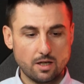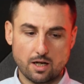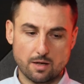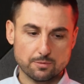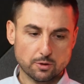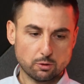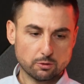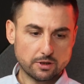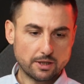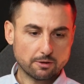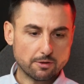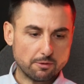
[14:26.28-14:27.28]

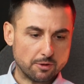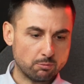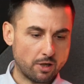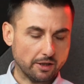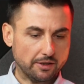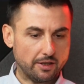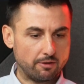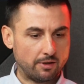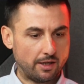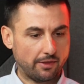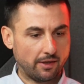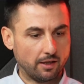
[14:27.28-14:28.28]
Absolutely agree with Mark here,
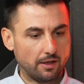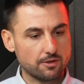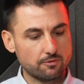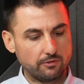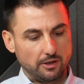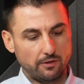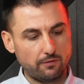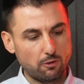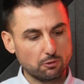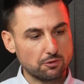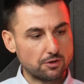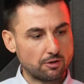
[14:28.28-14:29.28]
and I think he
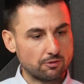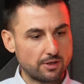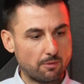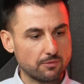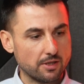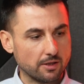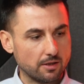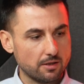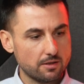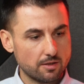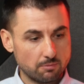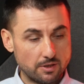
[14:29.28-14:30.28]
focuses on something,
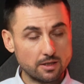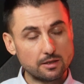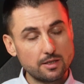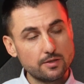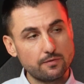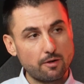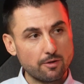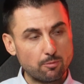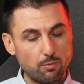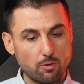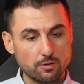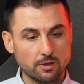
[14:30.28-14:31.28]
to me at least, very
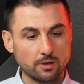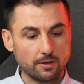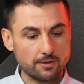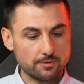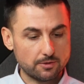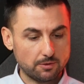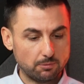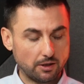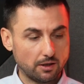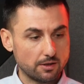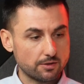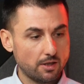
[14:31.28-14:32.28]
important, is
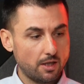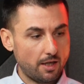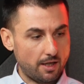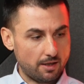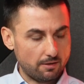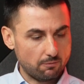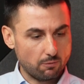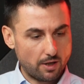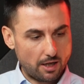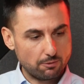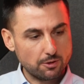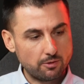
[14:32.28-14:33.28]
because
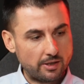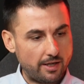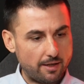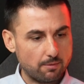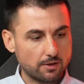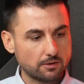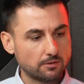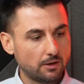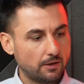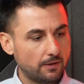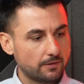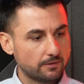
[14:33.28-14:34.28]
while you enable
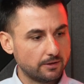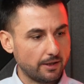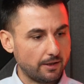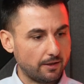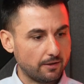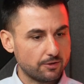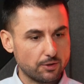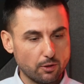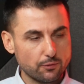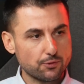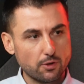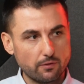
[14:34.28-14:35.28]
the
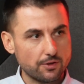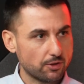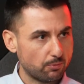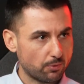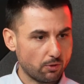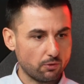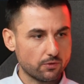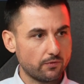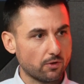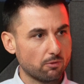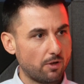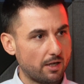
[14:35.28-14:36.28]
self-service approach
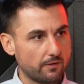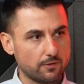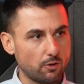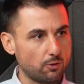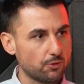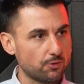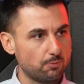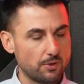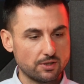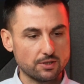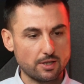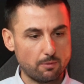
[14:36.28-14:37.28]
for a lot of those
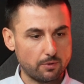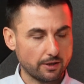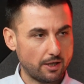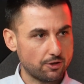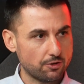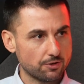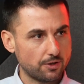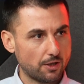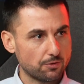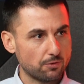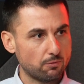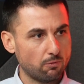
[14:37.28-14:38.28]
business applications
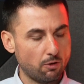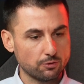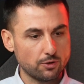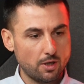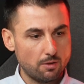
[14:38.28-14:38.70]
that you want